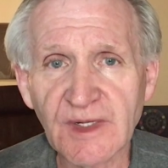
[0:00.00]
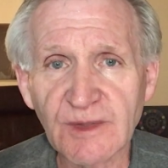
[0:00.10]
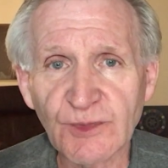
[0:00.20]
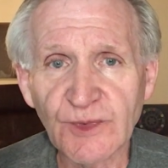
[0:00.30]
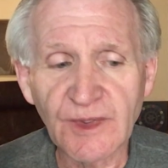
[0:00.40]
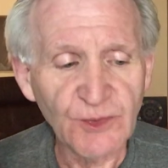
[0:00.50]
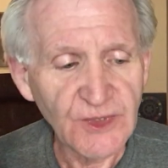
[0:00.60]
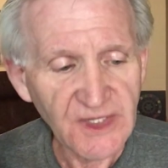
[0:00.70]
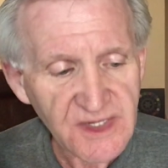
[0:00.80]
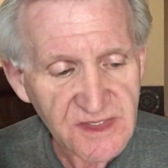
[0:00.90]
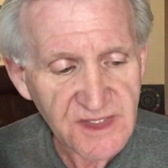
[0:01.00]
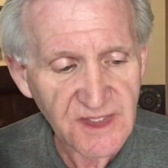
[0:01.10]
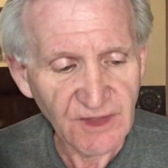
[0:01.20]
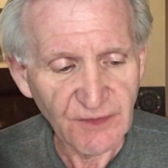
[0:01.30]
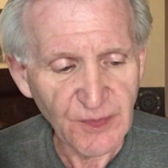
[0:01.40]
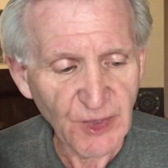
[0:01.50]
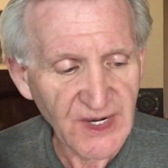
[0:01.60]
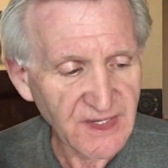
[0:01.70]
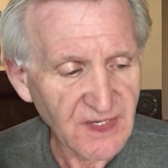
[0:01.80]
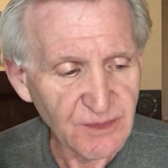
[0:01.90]
uh, release of The
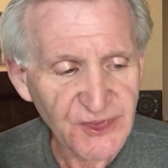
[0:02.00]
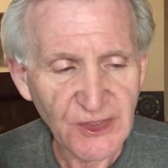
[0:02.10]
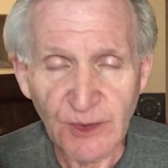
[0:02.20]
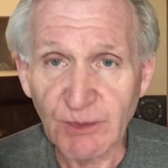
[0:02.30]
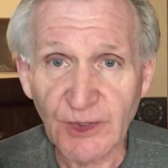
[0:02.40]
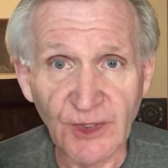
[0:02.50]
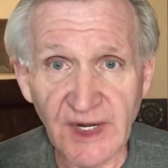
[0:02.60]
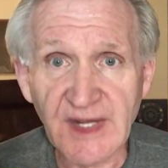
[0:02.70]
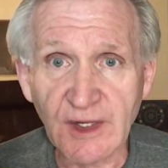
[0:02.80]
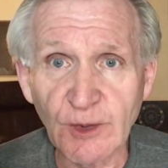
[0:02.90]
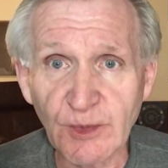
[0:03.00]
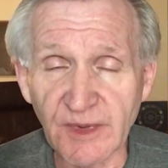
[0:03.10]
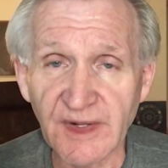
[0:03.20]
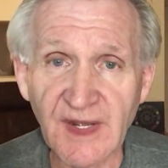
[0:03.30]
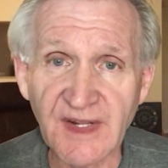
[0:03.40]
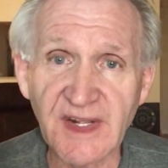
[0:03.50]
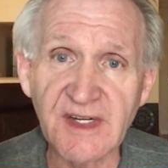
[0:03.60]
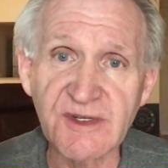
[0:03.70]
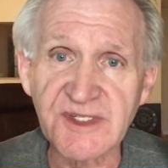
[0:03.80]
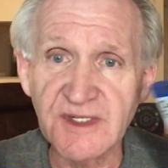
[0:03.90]
Bride Comes Home, Claudette and they
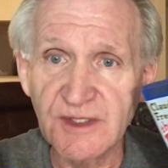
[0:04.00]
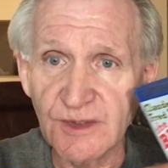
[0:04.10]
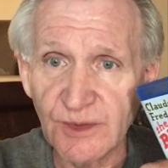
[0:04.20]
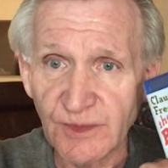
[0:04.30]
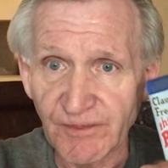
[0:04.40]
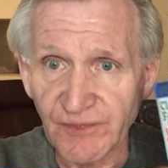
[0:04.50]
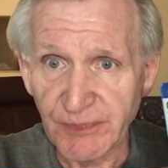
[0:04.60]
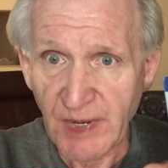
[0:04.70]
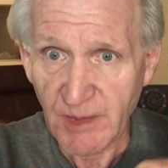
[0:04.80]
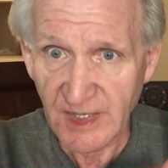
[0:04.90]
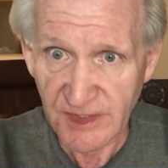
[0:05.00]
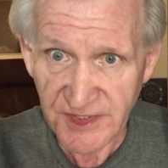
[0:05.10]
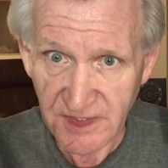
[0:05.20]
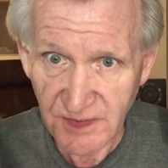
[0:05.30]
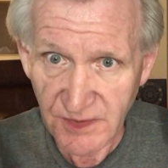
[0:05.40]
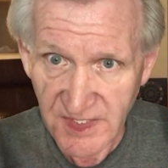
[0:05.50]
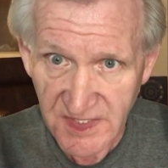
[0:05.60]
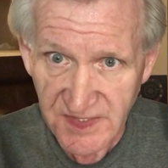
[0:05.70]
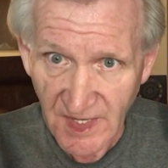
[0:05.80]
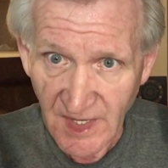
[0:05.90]
used to do, Paramount used to do
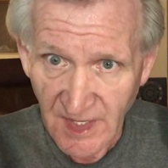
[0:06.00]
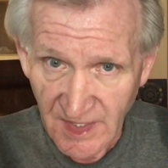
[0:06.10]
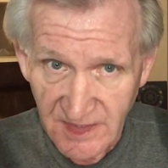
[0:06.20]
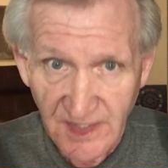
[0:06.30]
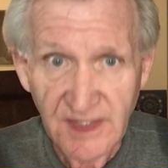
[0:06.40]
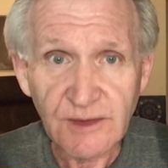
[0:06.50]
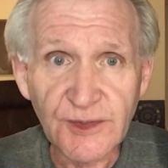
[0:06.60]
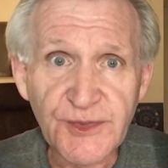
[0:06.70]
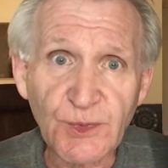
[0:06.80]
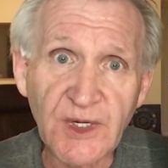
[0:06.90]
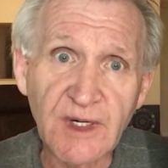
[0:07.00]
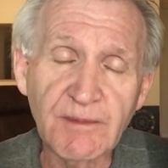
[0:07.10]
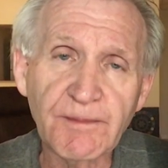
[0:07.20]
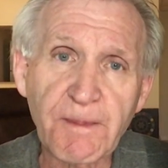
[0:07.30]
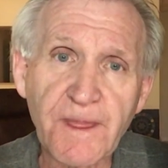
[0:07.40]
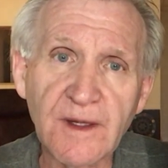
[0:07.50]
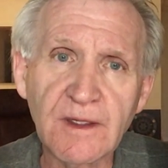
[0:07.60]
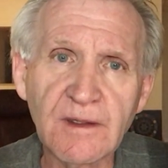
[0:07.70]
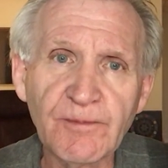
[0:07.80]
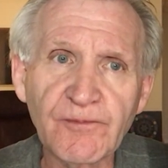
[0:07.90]
these titles where,
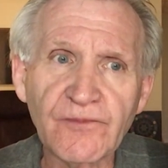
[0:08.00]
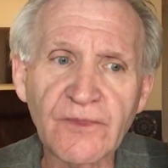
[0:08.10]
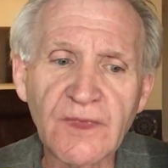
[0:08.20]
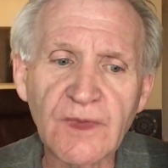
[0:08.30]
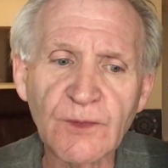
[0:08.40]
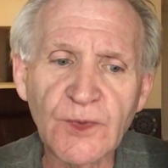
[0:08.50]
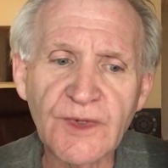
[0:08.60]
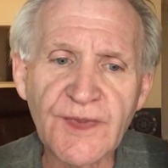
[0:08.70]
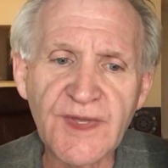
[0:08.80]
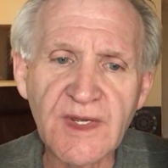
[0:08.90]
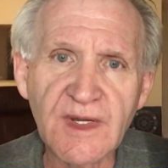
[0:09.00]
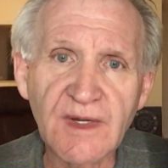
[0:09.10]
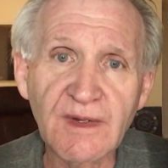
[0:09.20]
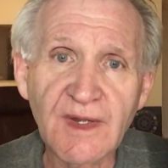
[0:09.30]
um, where the uh,